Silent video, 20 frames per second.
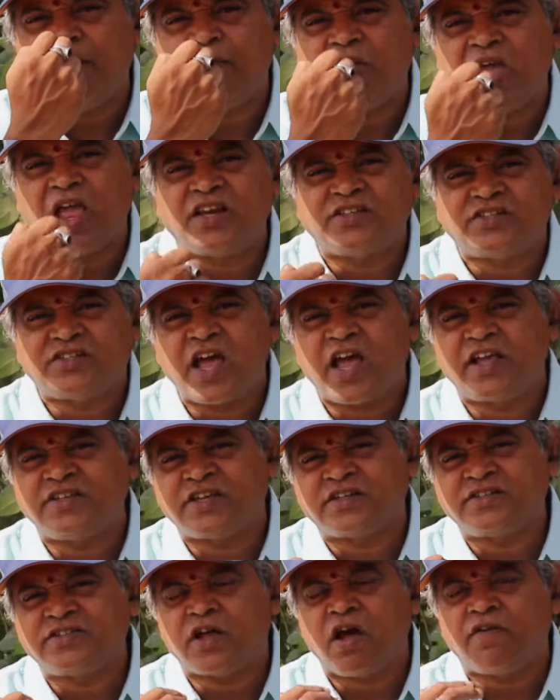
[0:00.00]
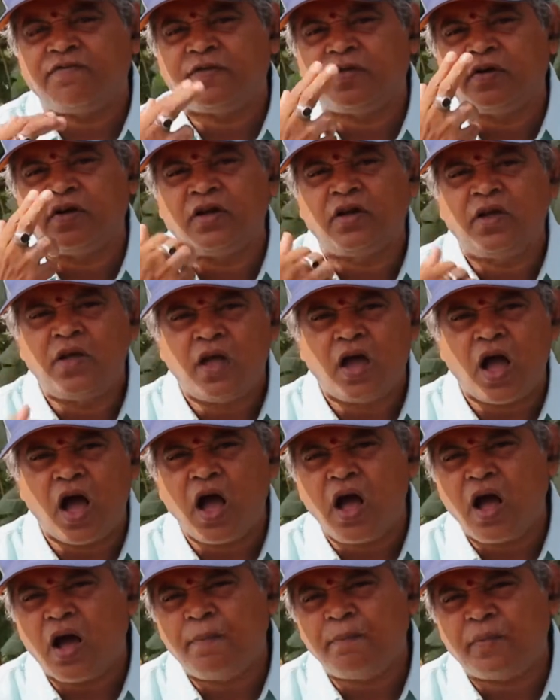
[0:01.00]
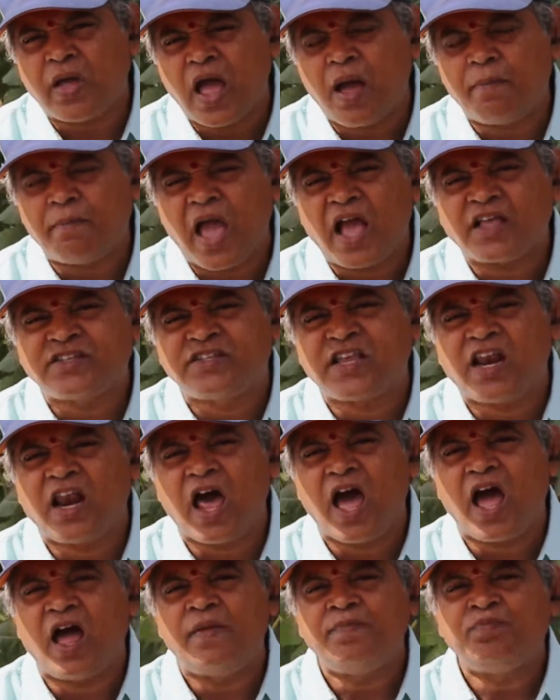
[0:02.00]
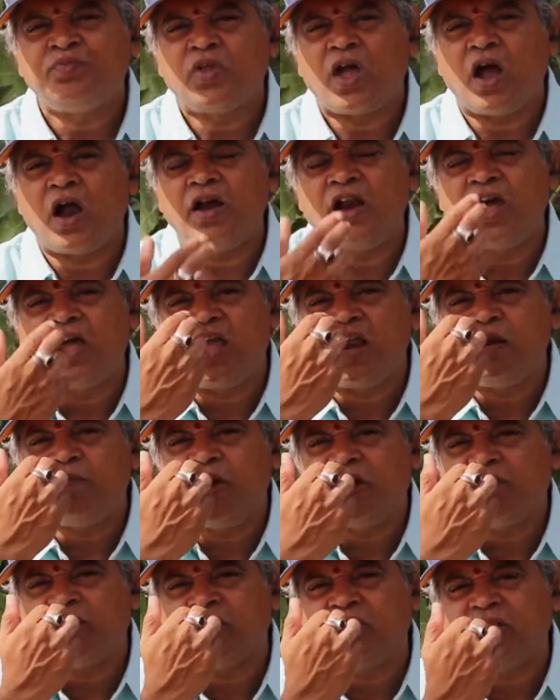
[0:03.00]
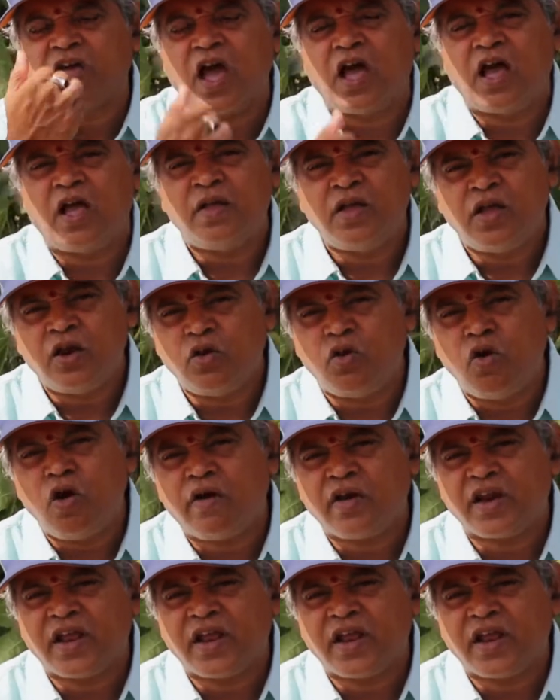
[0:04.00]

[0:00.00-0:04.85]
incisors of maxilla, and in between the lower